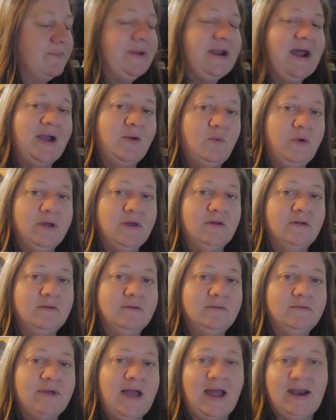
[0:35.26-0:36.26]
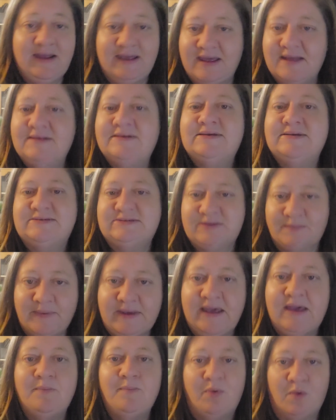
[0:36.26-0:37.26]
I will kind of hit some
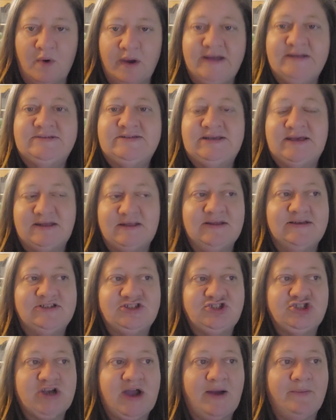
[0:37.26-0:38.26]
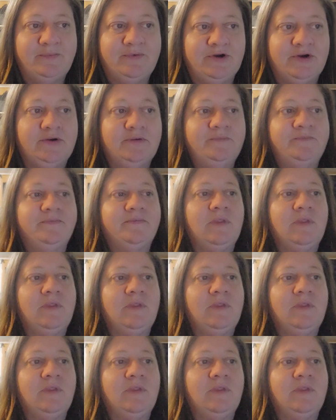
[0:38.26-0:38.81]
key points in this chapter.